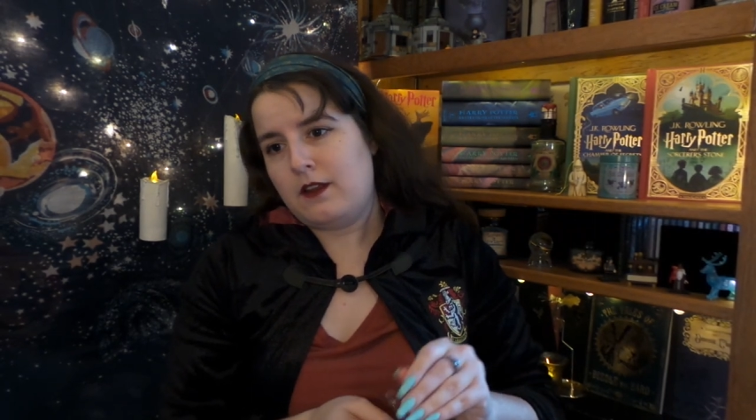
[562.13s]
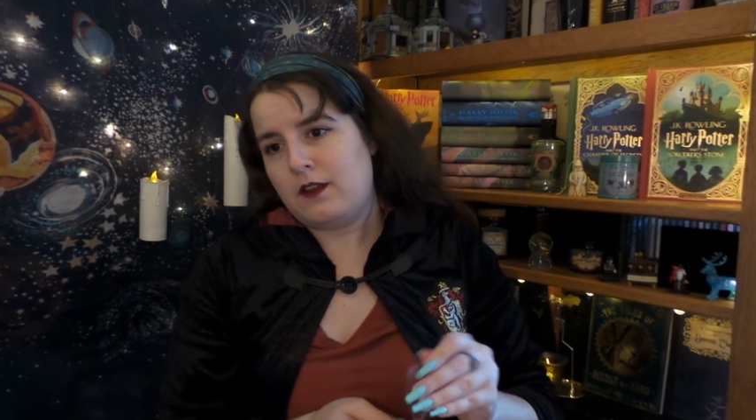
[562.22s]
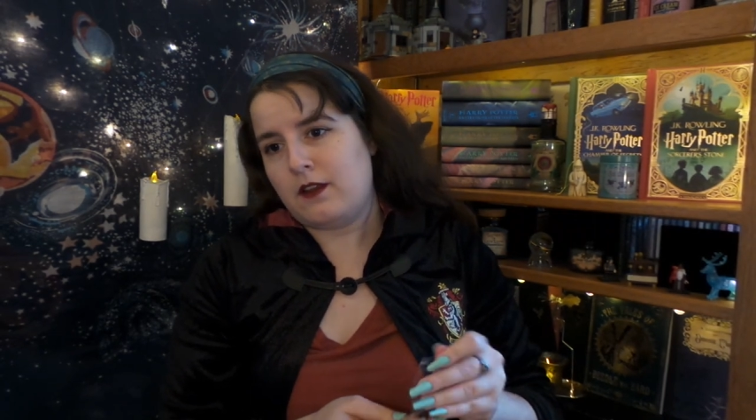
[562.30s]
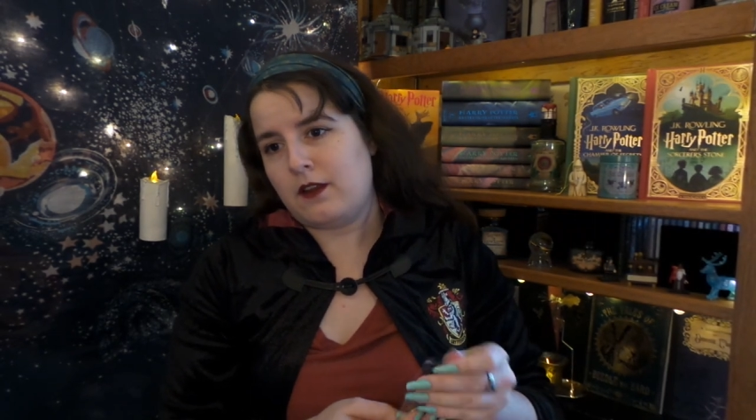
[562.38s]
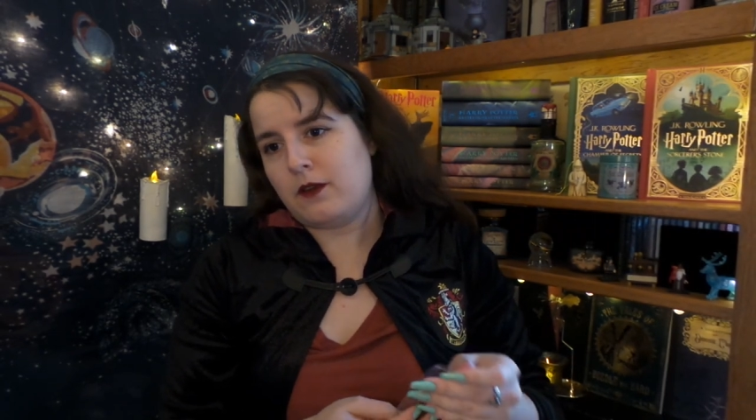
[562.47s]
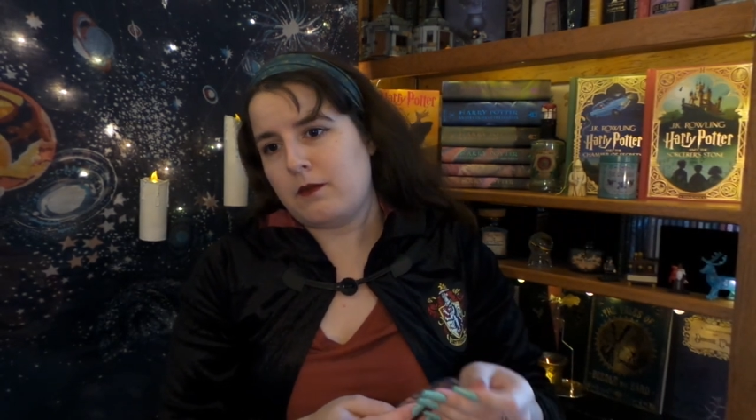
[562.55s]

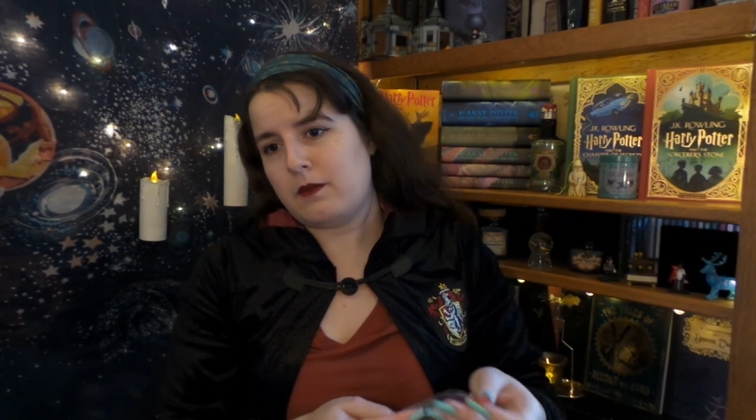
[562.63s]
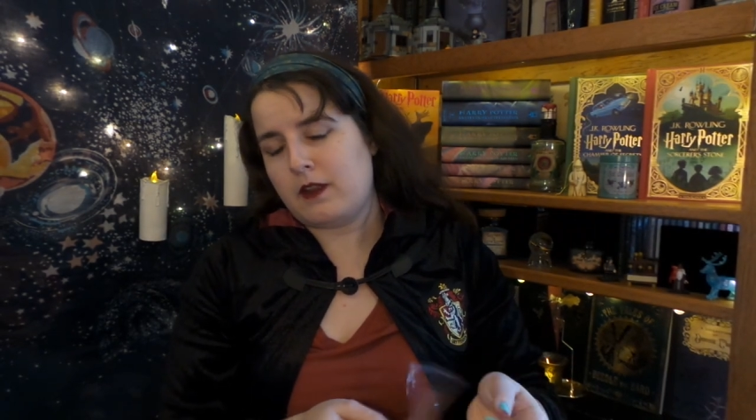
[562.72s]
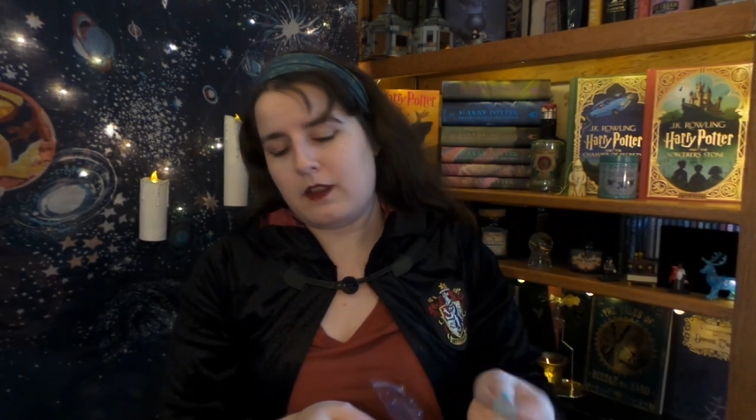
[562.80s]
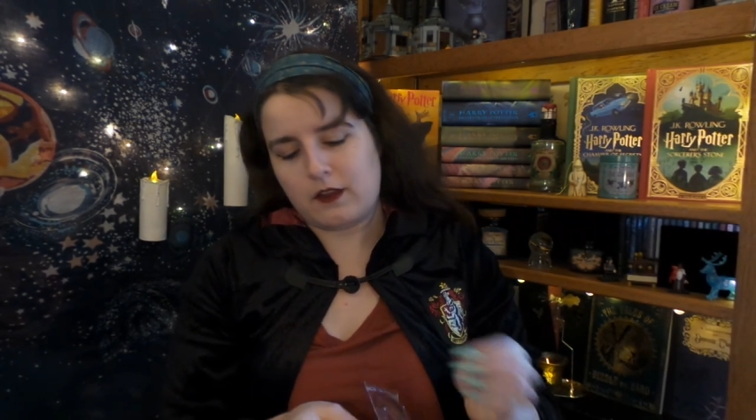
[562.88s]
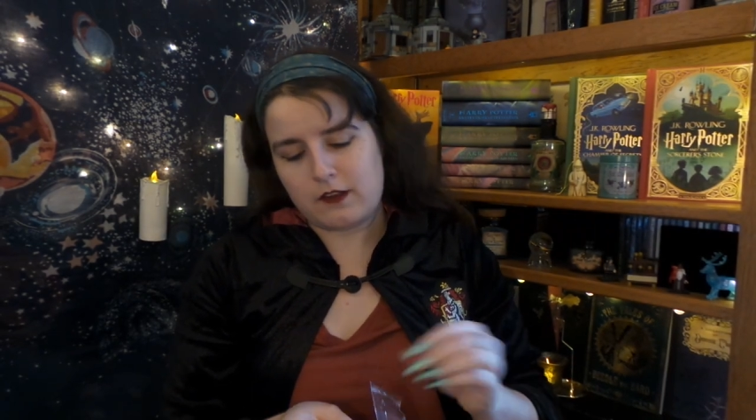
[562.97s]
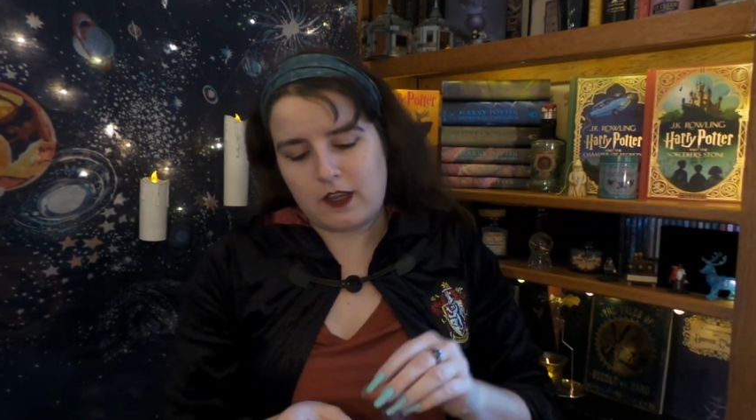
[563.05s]
Nope,
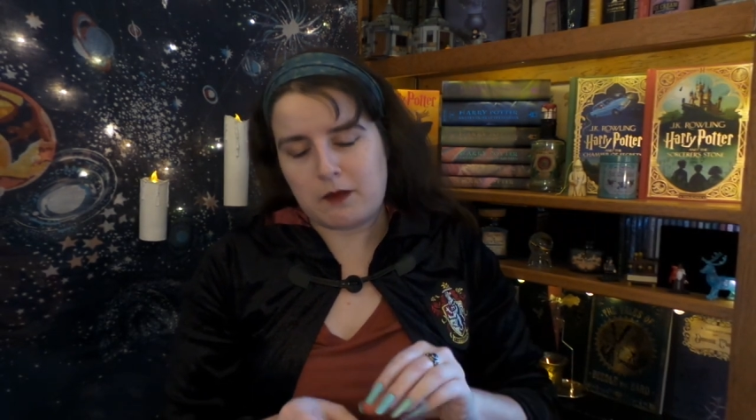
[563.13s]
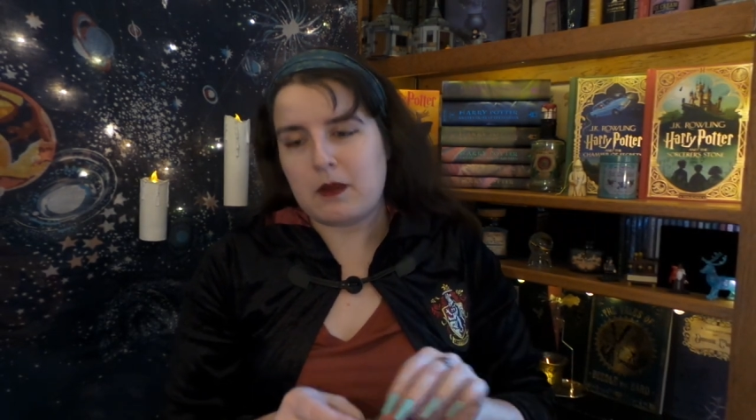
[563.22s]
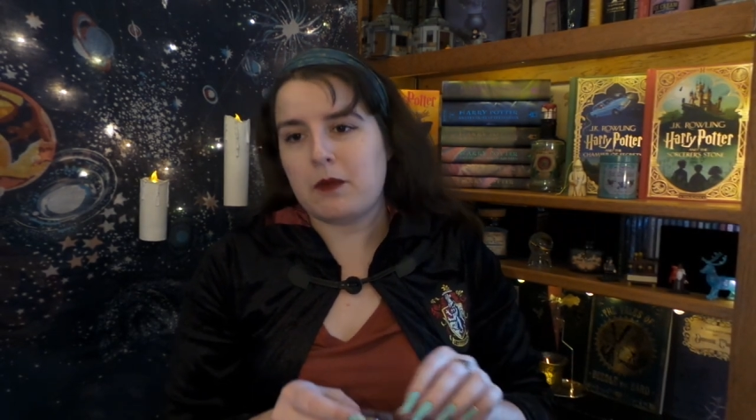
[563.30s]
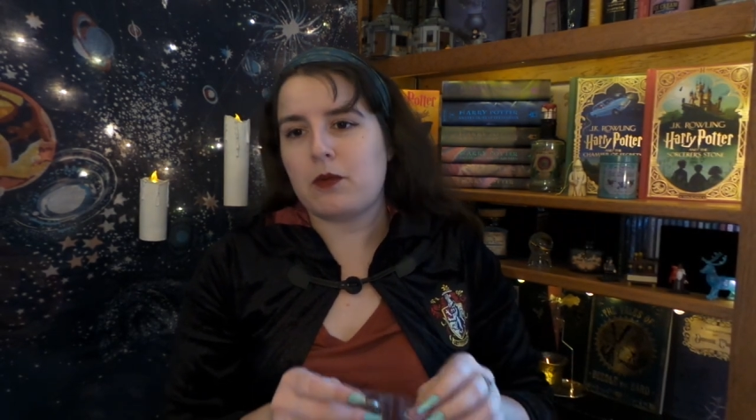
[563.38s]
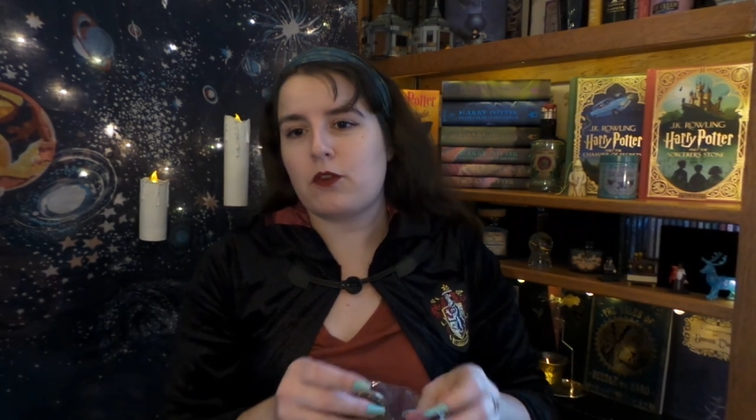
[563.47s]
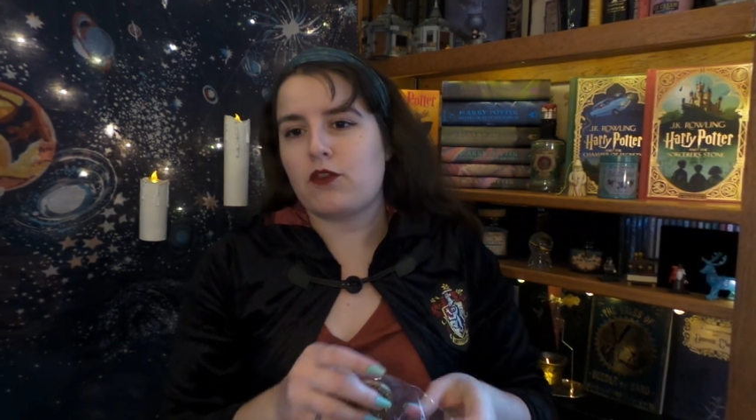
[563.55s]
it looks like
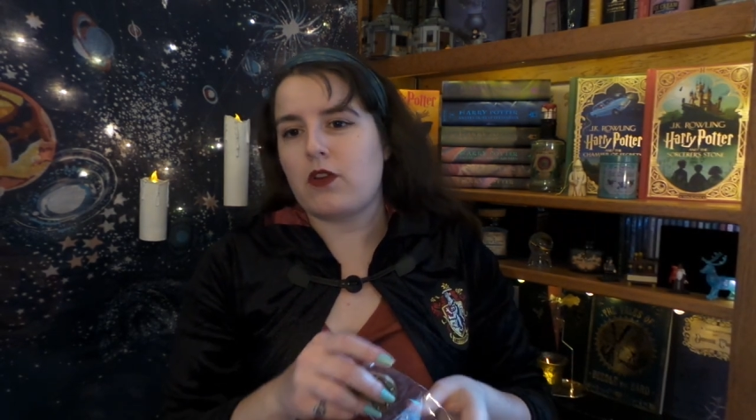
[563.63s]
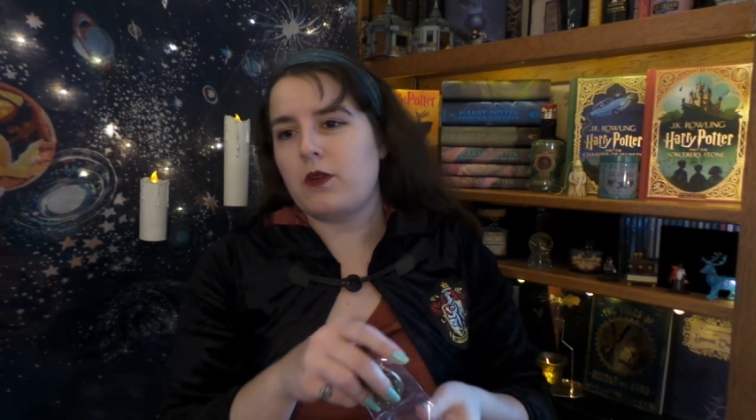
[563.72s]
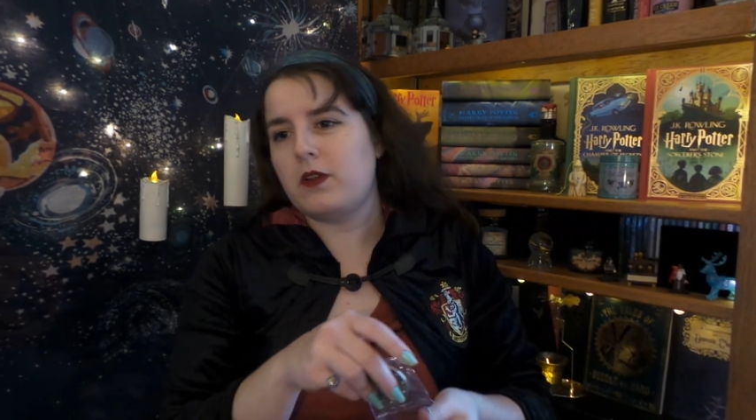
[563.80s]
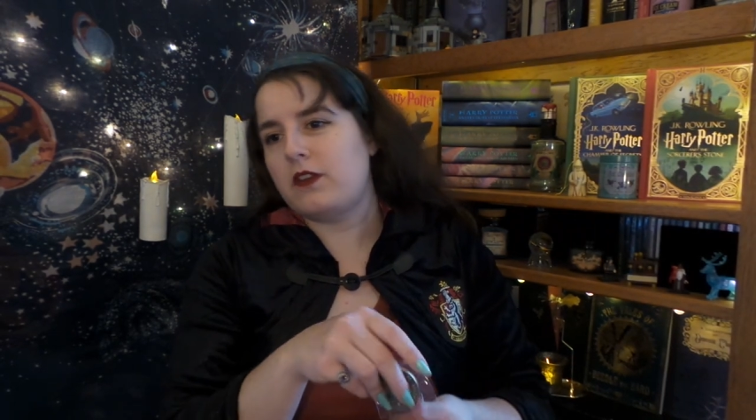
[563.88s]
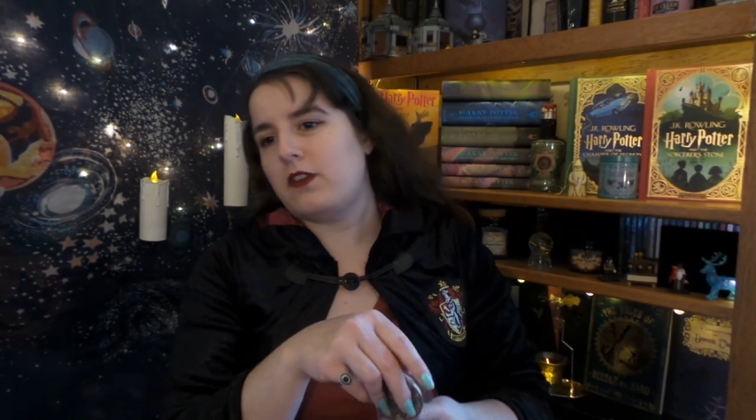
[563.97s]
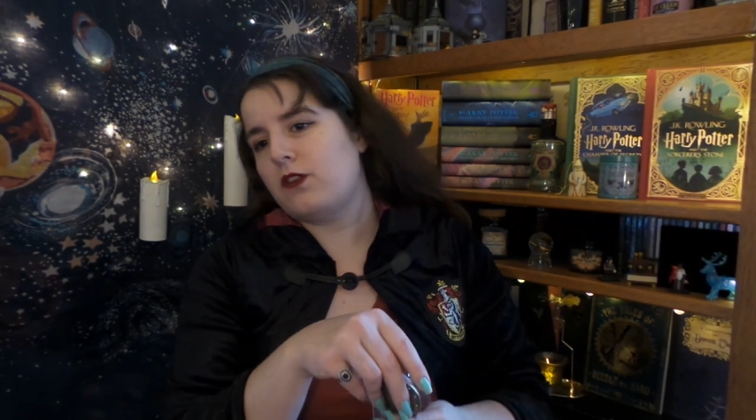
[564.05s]
my Patronus